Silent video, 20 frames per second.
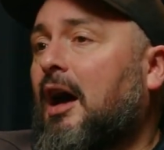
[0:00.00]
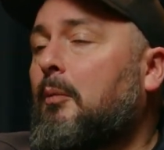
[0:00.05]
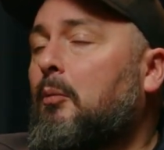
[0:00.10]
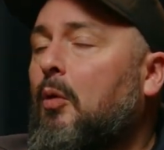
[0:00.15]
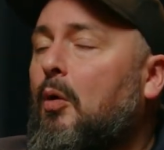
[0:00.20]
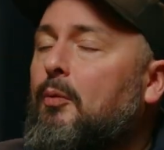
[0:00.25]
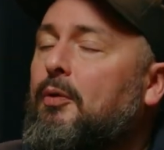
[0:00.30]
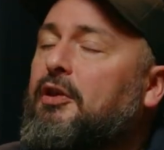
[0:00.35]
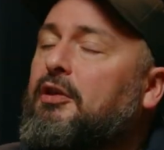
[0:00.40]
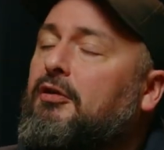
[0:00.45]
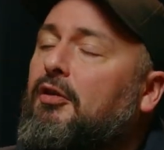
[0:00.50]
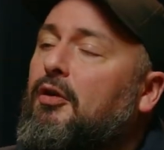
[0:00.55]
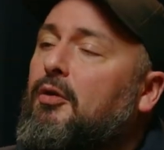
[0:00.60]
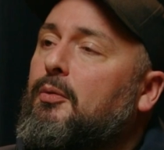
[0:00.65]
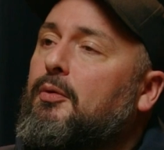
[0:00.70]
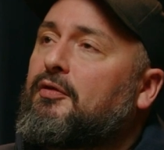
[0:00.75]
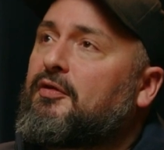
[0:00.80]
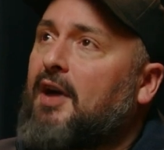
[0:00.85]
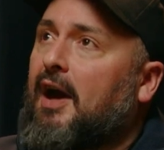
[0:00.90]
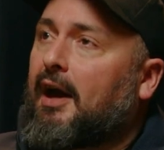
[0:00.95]
And what we do
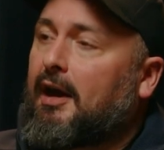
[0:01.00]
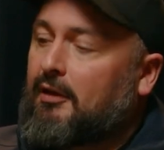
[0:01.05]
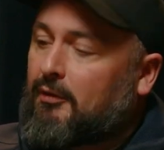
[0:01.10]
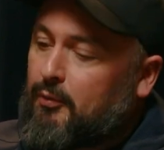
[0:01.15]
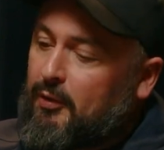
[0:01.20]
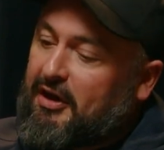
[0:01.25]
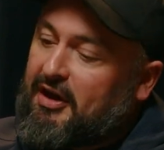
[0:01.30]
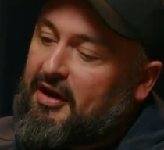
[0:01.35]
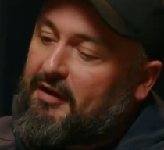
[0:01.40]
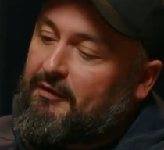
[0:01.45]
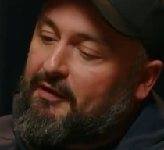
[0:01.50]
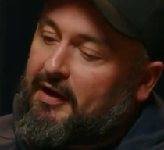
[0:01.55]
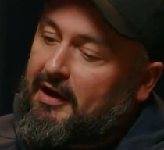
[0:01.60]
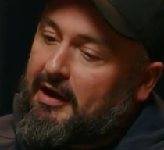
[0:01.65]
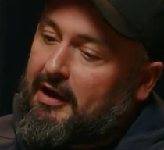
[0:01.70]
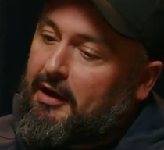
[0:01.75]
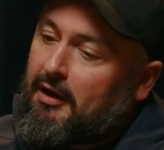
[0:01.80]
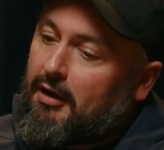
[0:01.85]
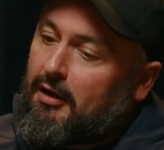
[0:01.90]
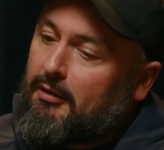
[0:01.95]
with that is we're
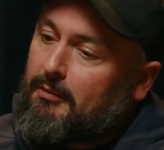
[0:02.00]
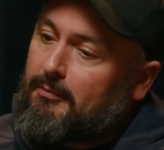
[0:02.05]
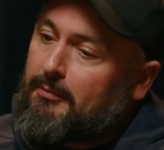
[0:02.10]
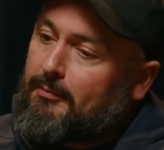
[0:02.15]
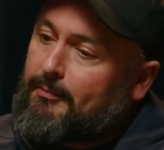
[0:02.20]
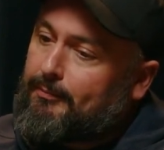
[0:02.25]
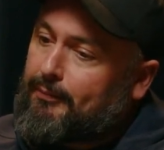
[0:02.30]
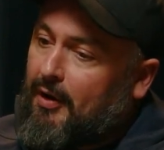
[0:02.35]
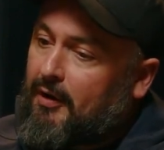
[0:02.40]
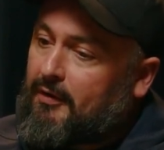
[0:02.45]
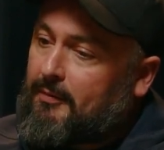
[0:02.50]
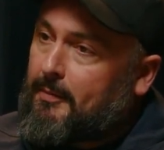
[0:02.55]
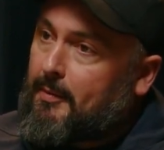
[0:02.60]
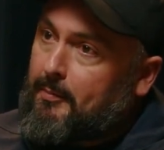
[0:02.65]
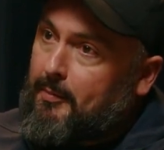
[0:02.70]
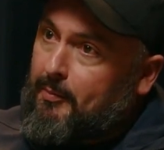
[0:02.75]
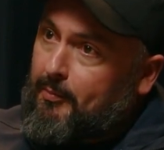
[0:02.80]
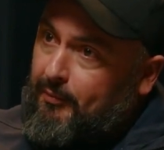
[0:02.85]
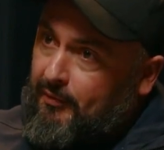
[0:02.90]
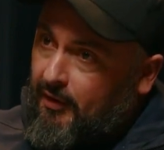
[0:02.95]
giving
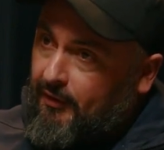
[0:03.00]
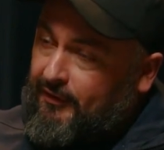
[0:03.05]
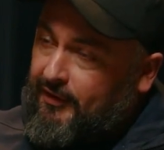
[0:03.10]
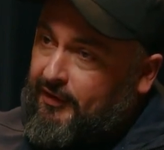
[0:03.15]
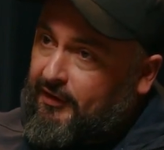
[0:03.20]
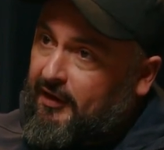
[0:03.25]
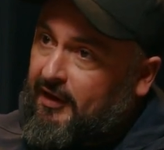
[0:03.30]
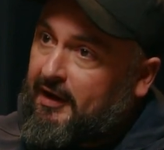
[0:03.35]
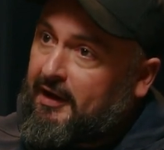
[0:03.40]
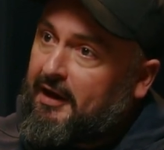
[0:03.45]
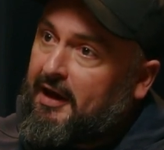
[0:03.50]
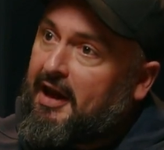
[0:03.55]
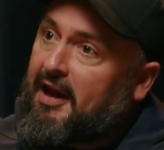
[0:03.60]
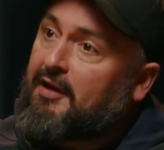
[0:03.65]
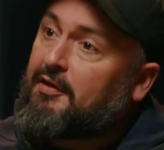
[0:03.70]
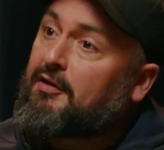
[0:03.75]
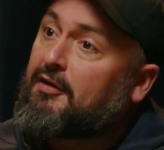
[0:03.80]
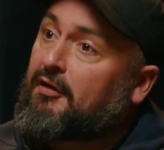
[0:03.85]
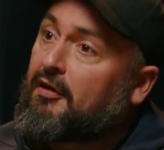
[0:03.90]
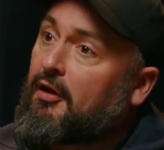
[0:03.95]
programmable privacy
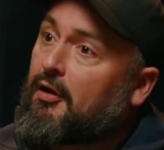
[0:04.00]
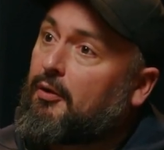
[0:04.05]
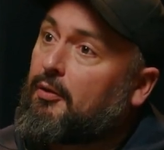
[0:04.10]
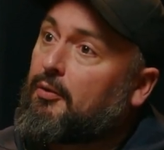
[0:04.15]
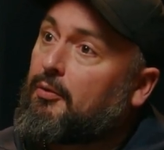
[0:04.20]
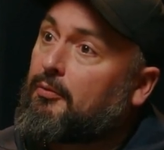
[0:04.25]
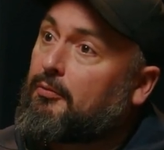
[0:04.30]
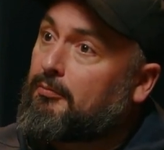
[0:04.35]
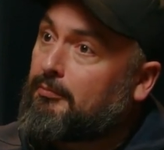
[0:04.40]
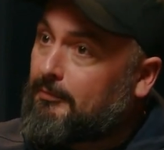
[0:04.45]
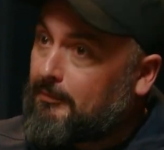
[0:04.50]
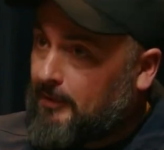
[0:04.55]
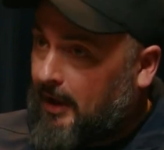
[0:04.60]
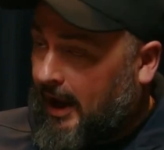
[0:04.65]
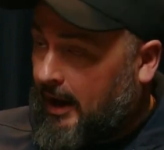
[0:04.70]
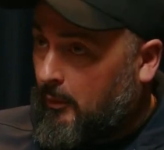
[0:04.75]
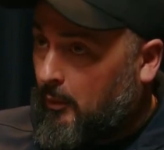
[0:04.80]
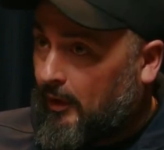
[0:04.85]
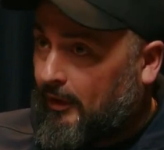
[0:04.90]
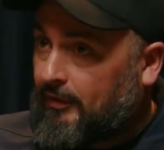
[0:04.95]
into
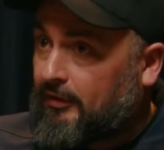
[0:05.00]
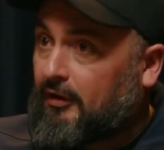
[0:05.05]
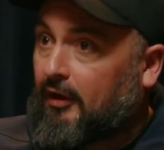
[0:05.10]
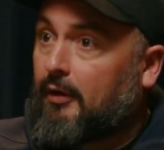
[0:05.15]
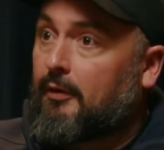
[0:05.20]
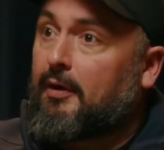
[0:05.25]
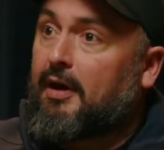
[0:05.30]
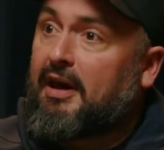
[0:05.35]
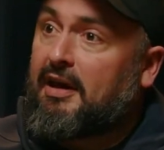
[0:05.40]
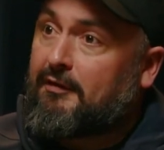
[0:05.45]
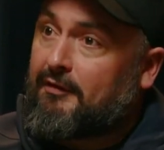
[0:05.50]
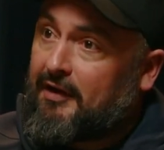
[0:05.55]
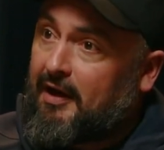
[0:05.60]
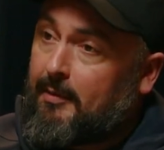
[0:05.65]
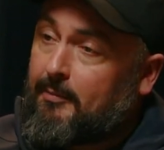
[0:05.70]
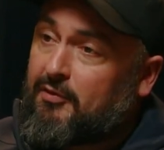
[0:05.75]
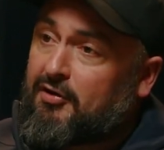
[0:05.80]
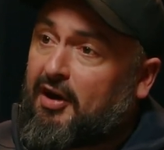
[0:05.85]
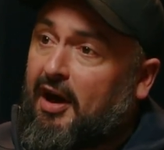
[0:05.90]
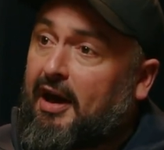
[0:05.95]
layer 1, so
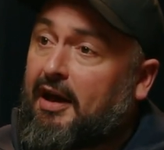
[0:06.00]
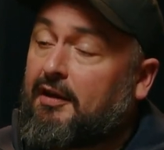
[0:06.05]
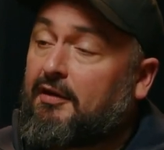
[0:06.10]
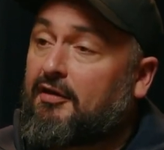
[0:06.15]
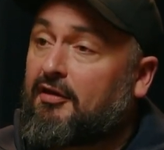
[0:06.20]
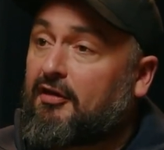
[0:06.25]
EVM chains,